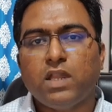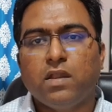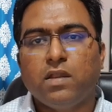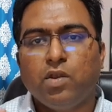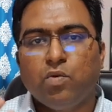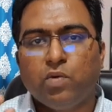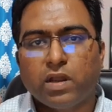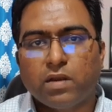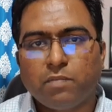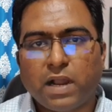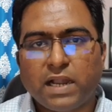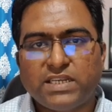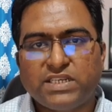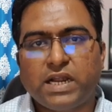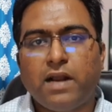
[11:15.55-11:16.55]
you can buy
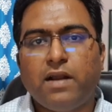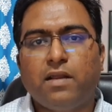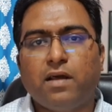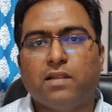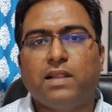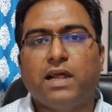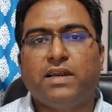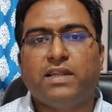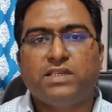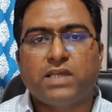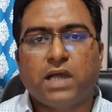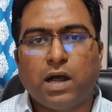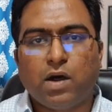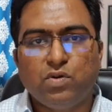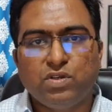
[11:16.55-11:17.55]
shelter, that is
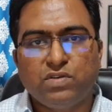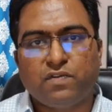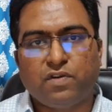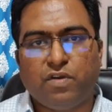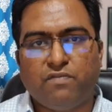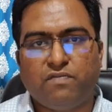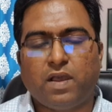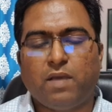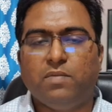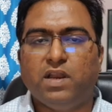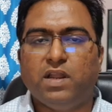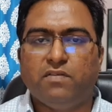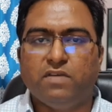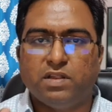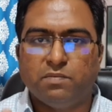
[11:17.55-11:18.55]
house for your
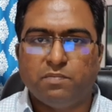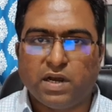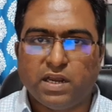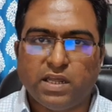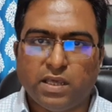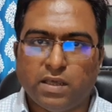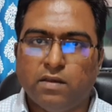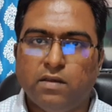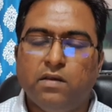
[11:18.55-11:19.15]
family with money.